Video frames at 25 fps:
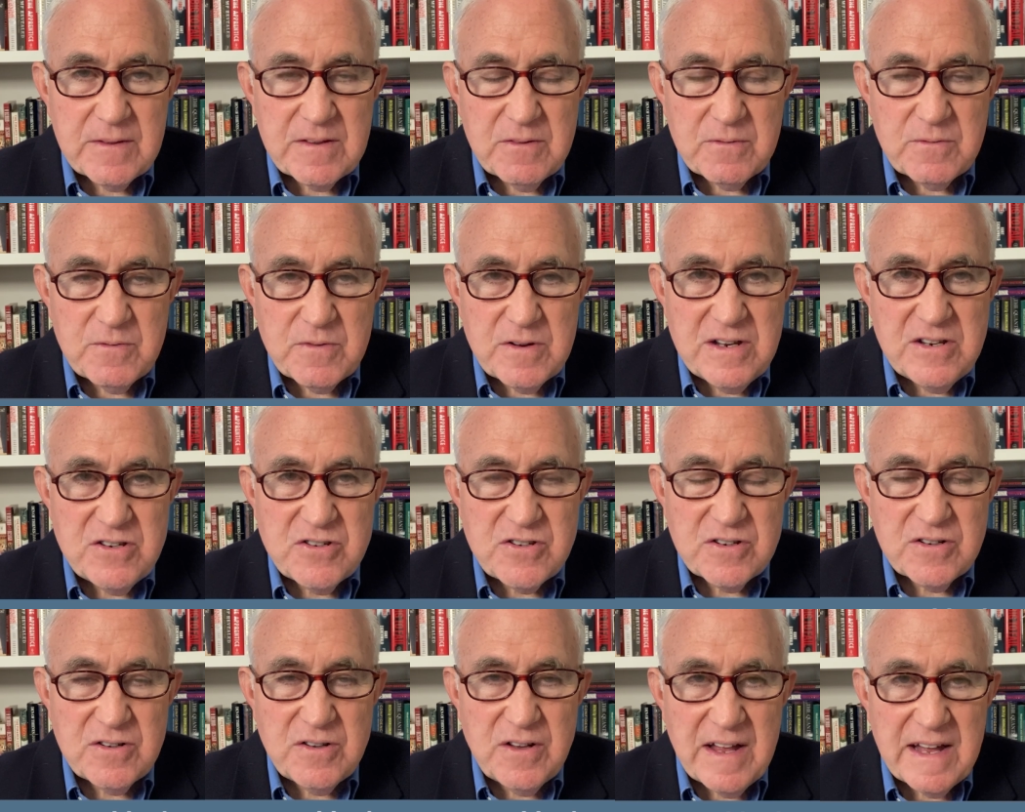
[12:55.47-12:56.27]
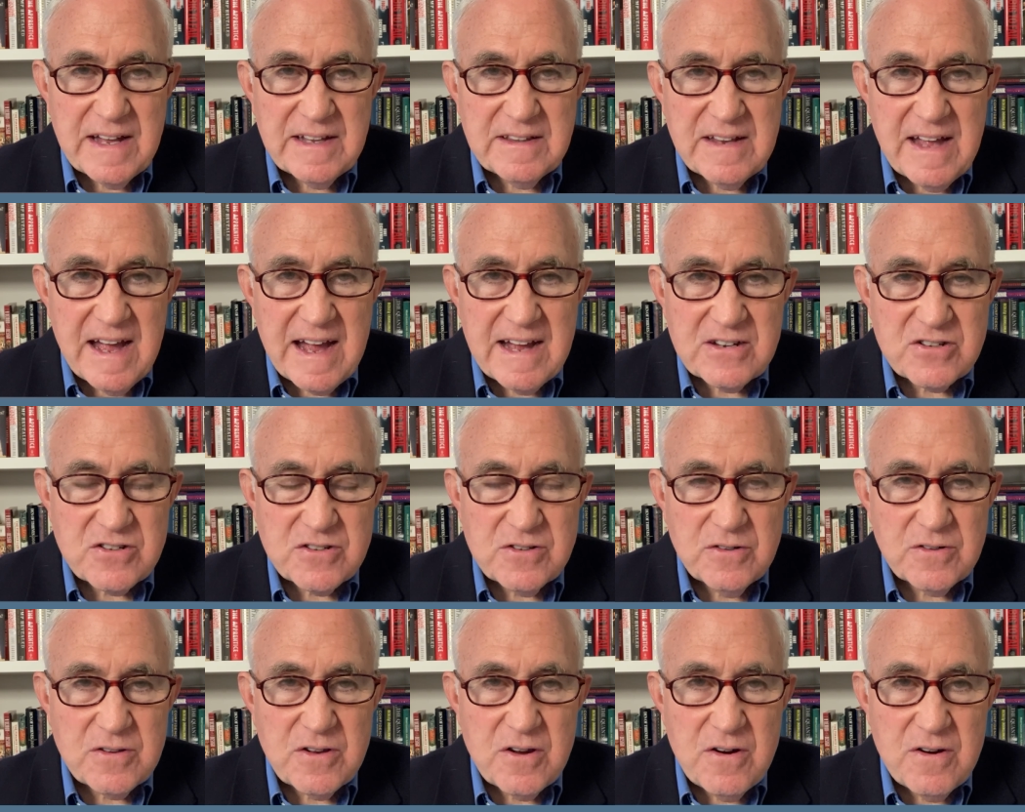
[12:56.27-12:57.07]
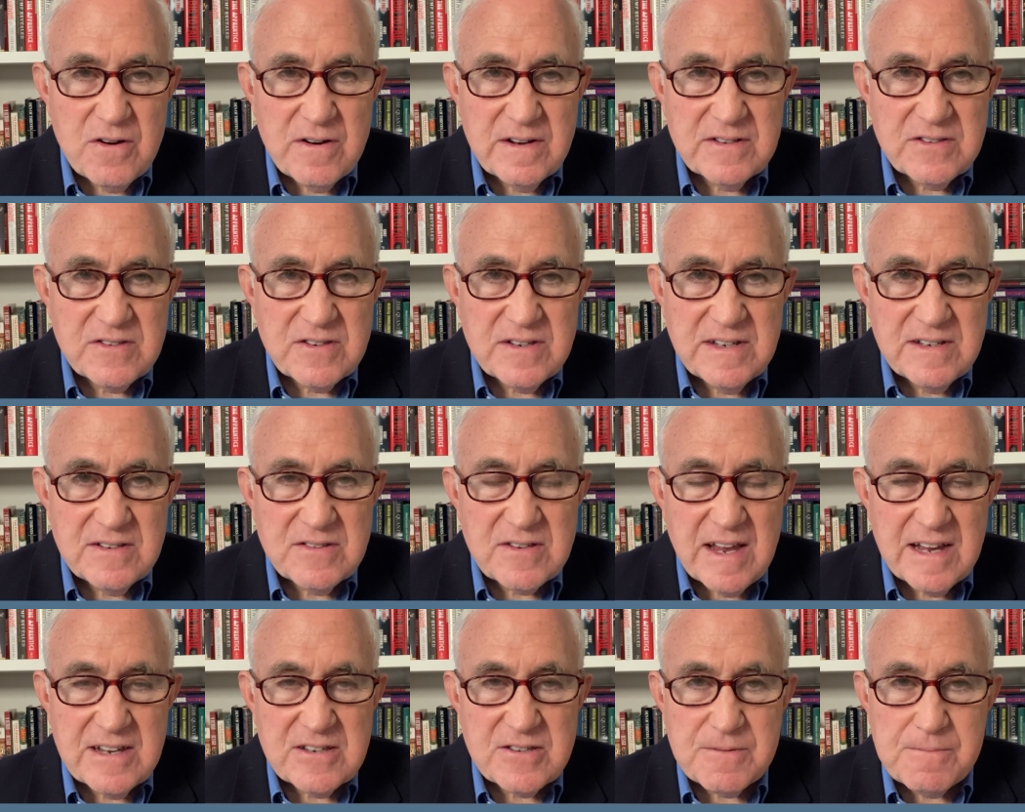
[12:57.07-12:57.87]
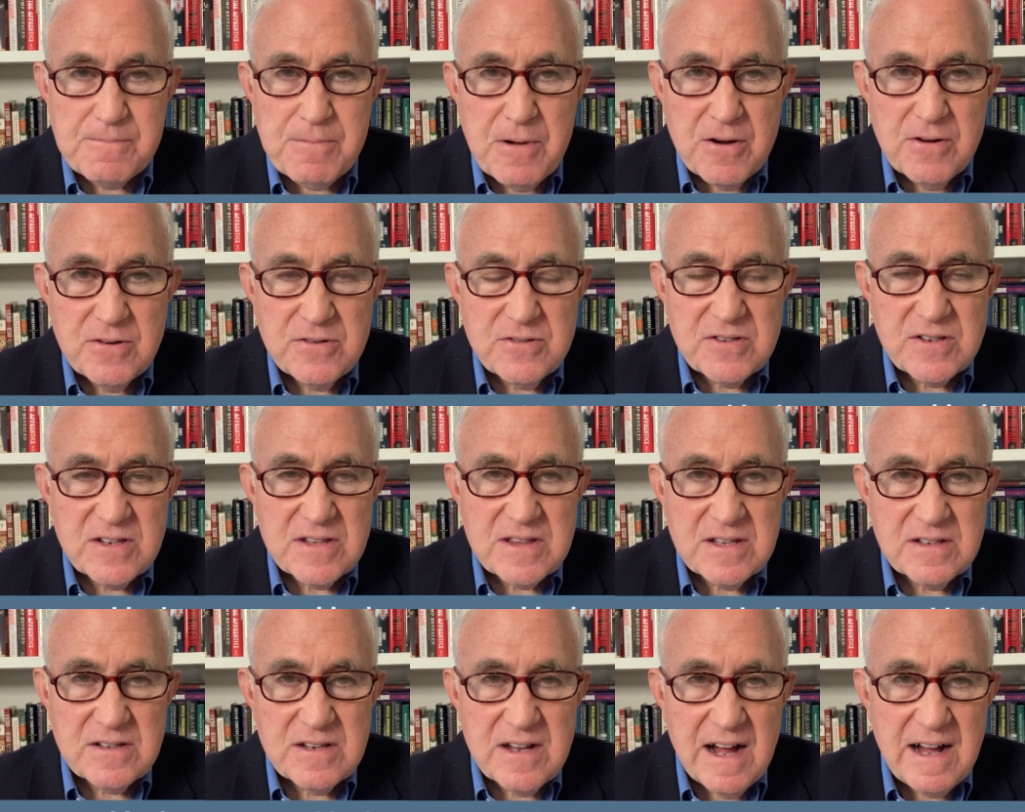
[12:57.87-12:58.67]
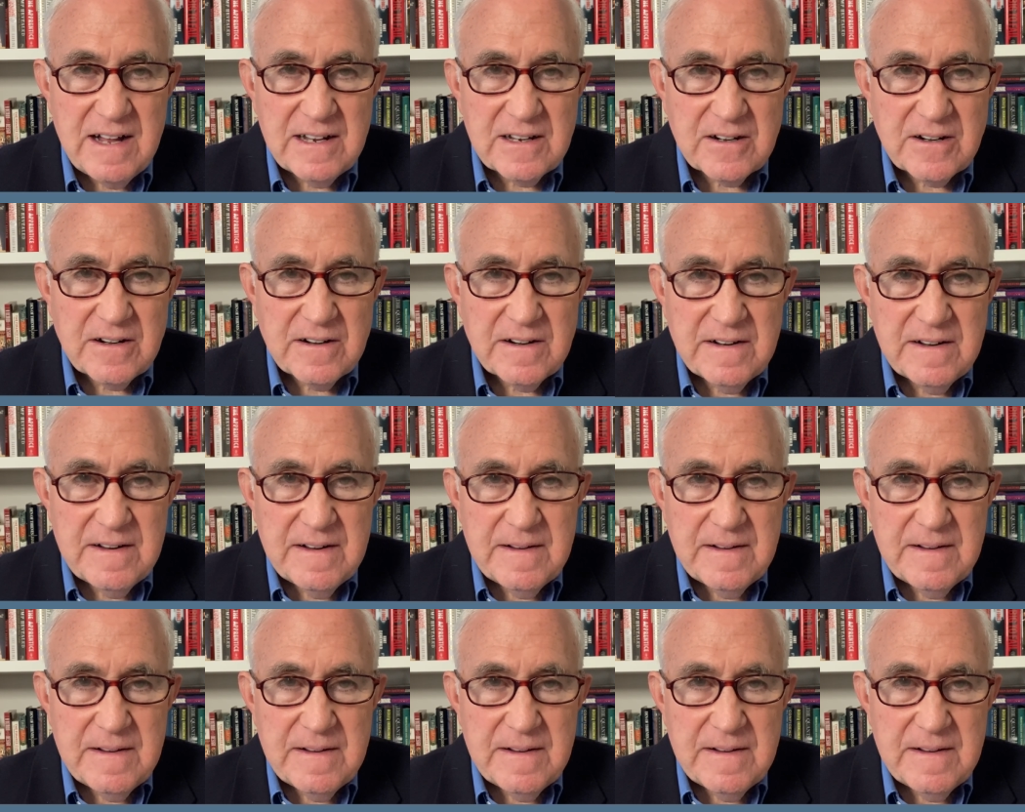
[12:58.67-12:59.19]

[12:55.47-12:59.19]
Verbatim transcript: regional and national currencies as opposed to the dollar.